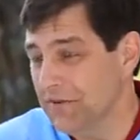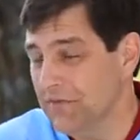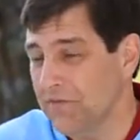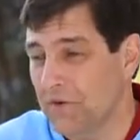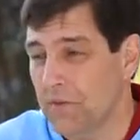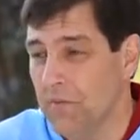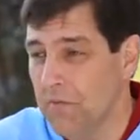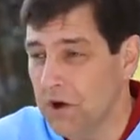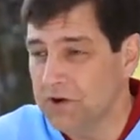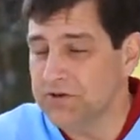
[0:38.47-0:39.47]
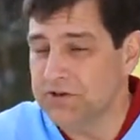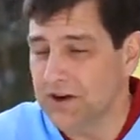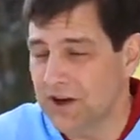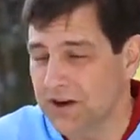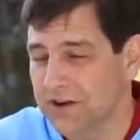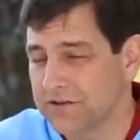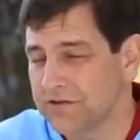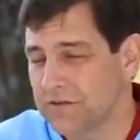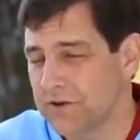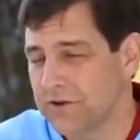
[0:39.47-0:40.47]
And for most
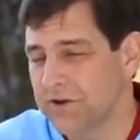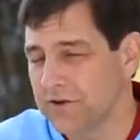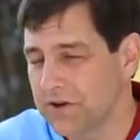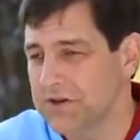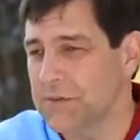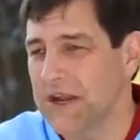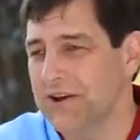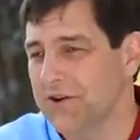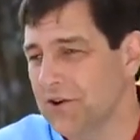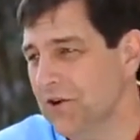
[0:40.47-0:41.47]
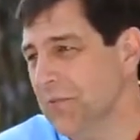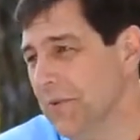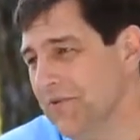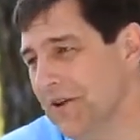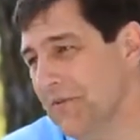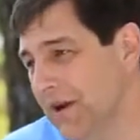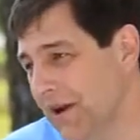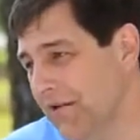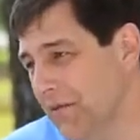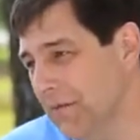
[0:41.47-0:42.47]
dogs, we're doing spay and neuter to prevent
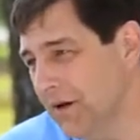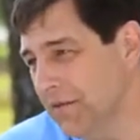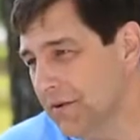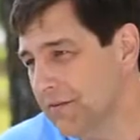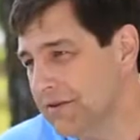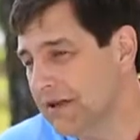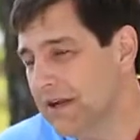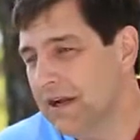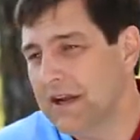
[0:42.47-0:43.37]
behavior problems.